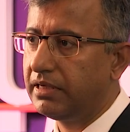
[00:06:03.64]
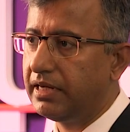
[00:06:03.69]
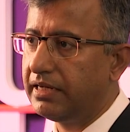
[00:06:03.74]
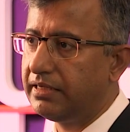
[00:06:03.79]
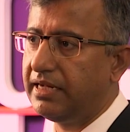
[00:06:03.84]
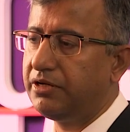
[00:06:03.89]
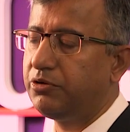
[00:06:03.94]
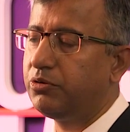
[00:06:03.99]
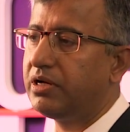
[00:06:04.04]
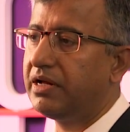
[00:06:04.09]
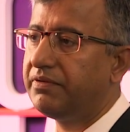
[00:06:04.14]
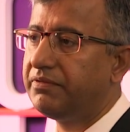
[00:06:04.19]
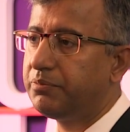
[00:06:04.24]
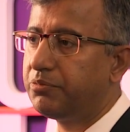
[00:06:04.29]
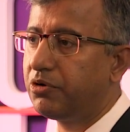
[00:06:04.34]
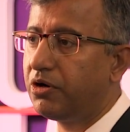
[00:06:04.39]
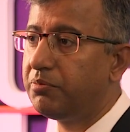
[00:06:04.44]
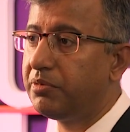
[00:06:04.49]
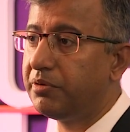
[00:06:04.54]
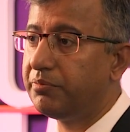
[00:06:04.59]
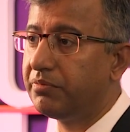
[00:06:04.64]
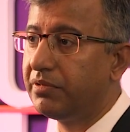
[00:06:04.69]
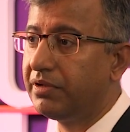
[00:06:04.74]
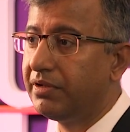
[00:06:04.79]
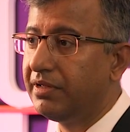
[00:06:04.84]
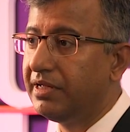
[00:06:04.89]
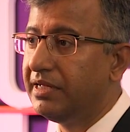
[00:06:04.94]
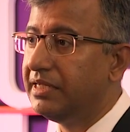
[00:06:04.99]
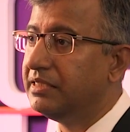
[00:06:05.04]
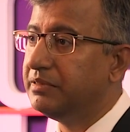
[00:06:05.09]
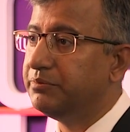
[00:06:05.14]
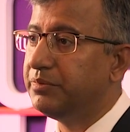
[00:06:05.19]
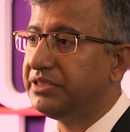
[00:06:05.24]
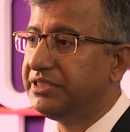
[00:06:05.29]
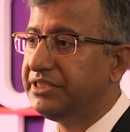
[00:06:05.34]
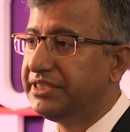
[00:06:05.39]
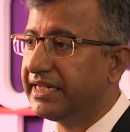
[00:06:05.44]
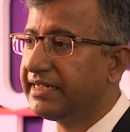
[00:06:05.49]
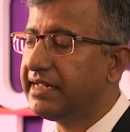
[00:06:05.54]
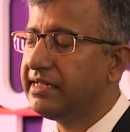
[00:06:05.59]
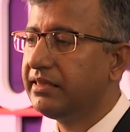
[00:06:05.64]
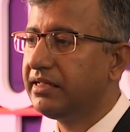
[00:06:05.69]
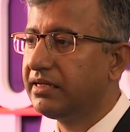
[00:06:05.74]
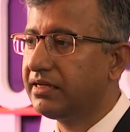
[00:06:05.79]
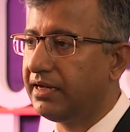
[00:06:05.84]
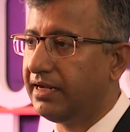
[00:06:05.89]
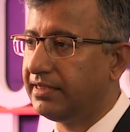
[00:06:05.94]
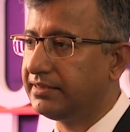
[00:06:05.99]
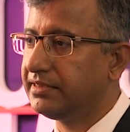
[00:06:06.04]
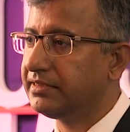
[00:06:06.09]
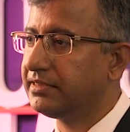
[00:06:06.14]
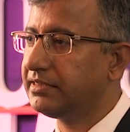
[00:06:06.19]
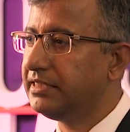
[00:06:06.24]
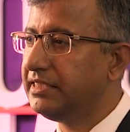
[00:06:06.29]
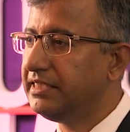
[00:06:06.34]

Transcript: and I don't have a problem. But checking the glasses